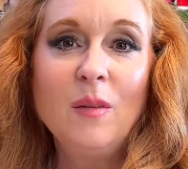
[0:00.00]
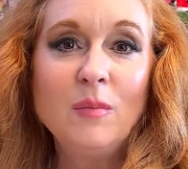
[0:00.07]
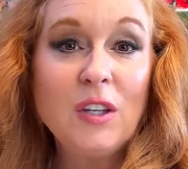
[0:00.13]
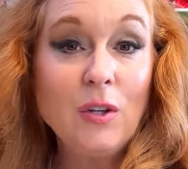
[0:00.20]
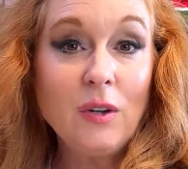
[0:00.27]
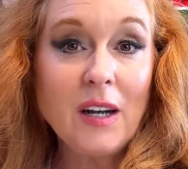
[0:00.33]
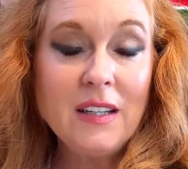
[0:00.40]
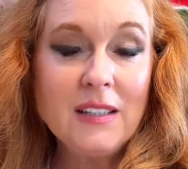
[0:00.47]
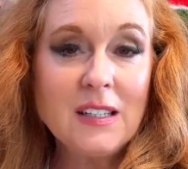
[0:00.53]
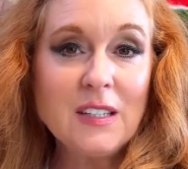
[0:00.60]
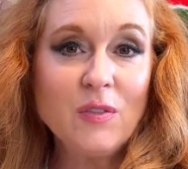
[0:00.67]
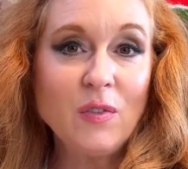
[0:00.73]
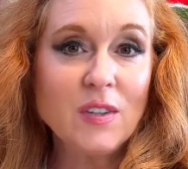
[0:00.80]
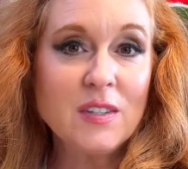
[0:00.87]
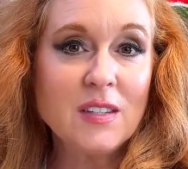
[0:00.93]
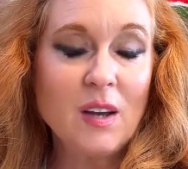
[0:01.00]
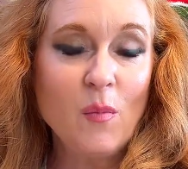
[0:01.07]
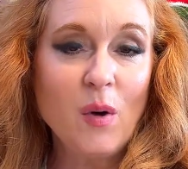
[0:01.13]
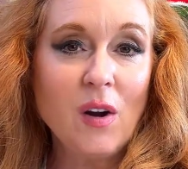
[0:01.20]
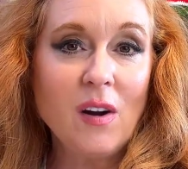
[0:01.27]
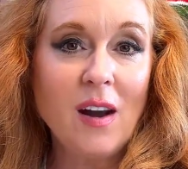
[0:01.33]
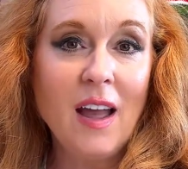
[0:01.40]
cute ideas for
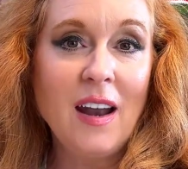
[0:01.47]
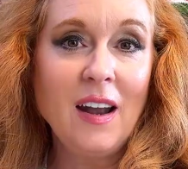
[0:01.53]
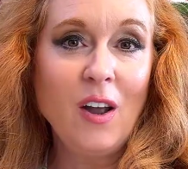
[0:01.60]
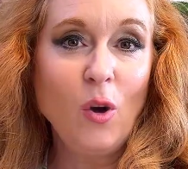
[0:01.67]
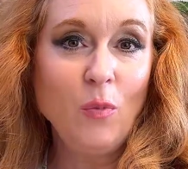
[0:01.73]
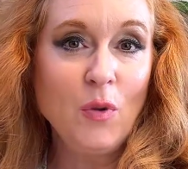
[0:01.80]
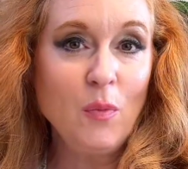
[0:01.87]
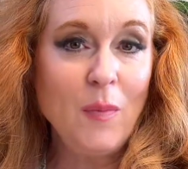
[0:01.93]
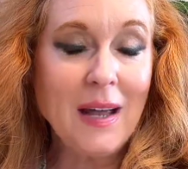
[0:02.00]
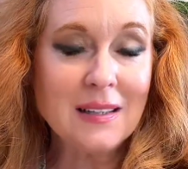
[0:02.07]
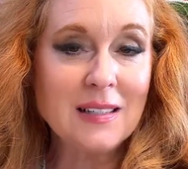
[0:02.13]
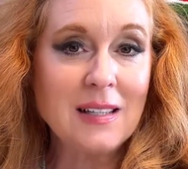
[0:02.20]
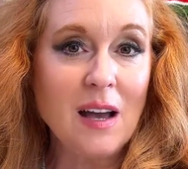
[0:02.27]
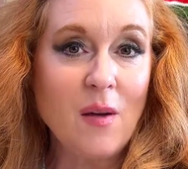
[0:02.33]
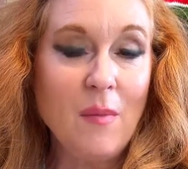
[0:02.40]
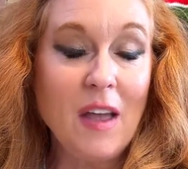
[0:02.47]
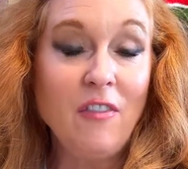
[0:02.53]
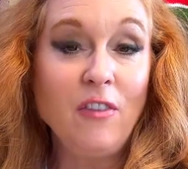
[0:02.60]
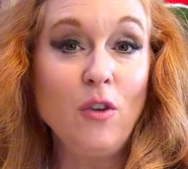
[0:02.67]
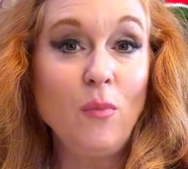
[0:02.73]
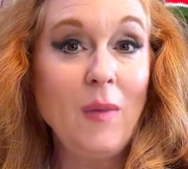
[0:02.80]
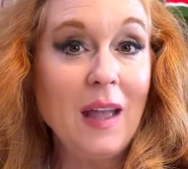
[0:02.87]
summer, and I hope you make some. If
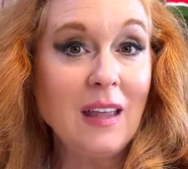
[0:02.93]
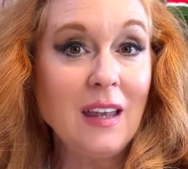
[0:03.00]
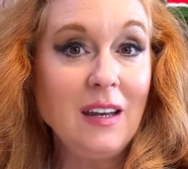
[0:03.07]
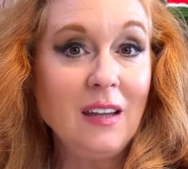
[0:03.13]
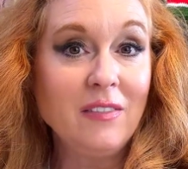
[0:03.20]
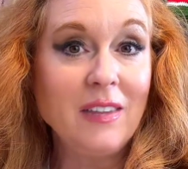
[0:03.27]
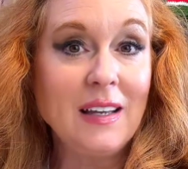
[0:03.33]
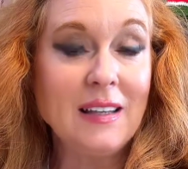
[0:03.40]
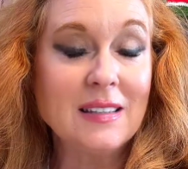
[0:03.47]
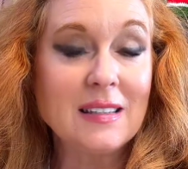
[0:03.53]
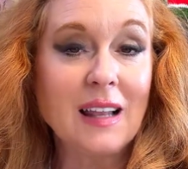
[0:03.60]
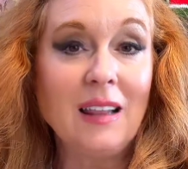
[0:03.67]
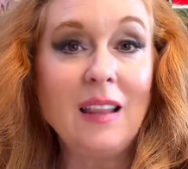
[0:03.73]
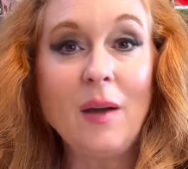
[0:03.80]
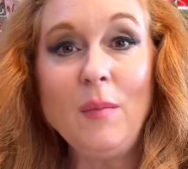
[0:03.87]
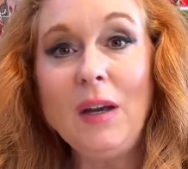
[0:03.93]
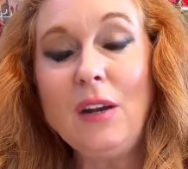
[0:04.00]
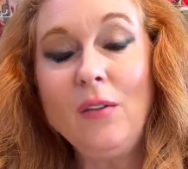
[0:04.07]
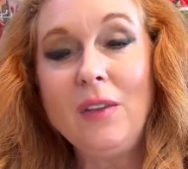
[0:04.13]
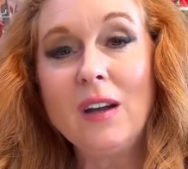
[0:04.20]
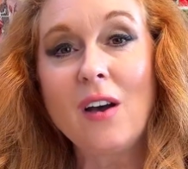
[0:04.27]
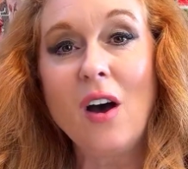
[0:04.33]
you make any of these, let me
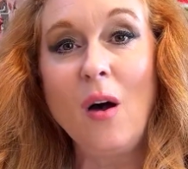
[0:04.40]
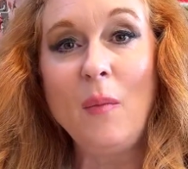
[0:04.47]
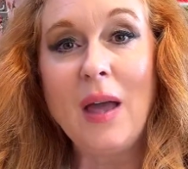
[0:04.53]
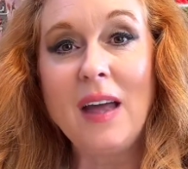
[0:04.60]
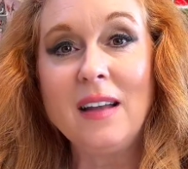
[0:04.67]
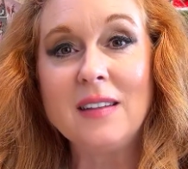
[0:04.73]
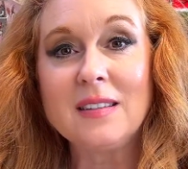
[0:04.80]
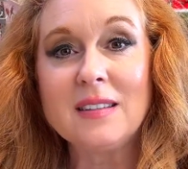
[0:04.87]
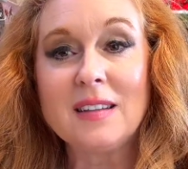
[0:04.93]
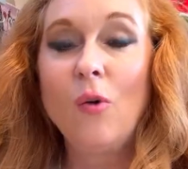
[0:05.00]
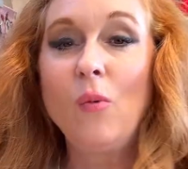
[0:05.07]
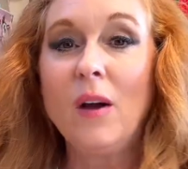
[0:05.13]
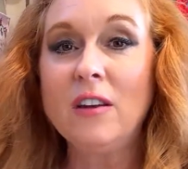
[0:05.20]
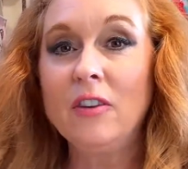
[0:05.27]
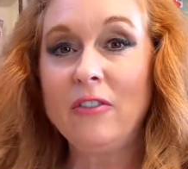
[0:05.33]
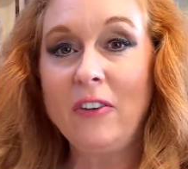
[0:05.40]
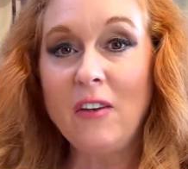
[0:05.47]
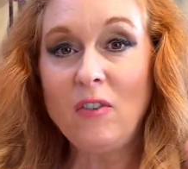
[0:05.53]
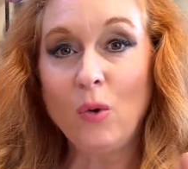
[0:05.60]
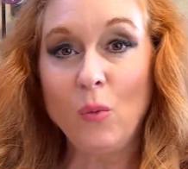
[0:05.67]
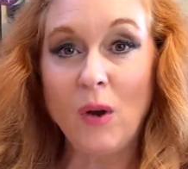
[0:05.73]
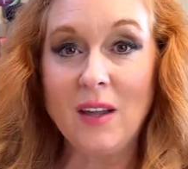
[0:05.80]
know in the comments what your
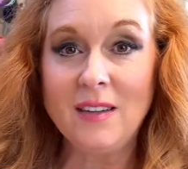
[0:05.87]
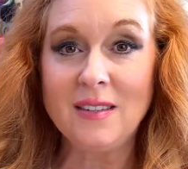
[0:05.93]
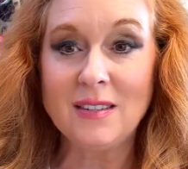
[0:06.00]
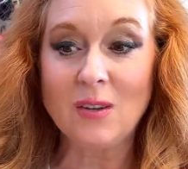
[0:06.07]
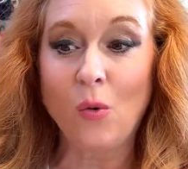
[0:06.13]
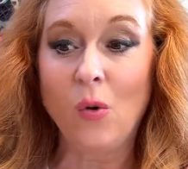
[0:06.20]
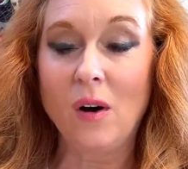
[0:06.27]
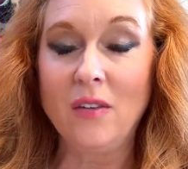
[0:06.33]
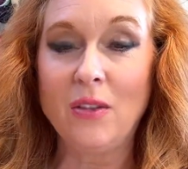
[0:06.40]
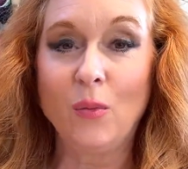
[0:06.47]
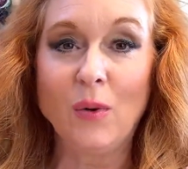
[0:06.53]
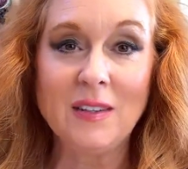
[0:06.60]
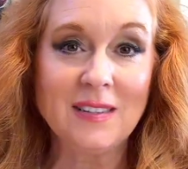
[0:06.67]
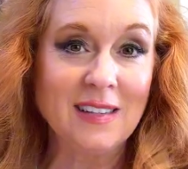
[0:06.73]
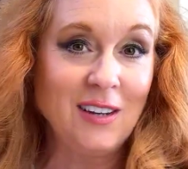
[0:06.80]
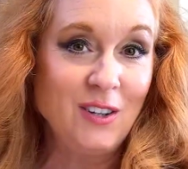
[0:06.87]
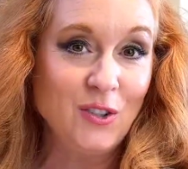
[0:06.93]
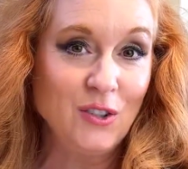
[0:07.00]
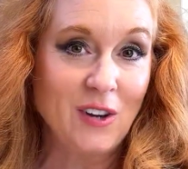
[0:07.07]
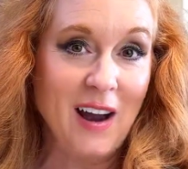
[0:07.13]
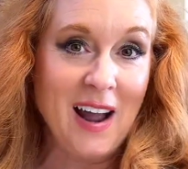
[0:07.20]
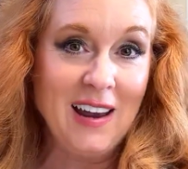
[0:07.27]
favorite ones or the ones that you
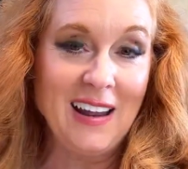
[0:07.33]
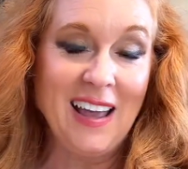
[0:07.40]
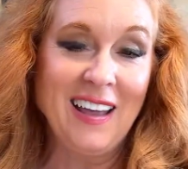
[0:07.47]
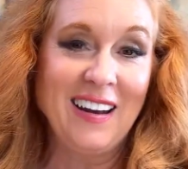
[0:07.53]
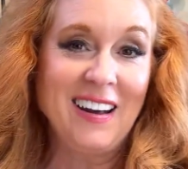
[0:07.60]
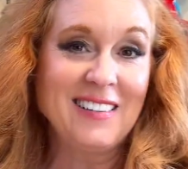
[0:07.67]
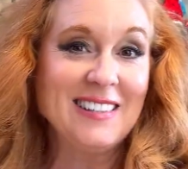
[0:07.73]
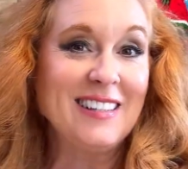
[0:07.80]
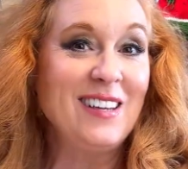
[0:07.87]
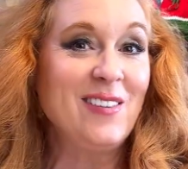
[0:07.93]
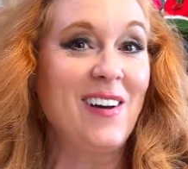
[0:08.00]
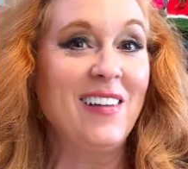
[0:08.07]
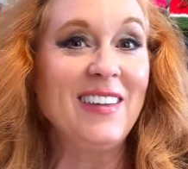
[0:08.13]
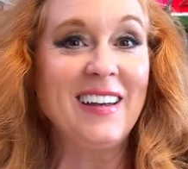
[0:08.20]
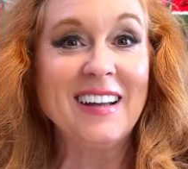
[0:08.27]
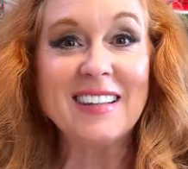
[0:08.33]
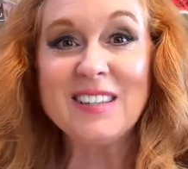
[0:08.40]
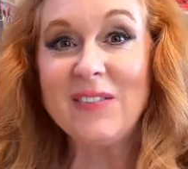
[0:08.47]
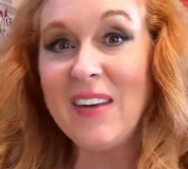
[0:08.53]
tried, and I'll see you on the next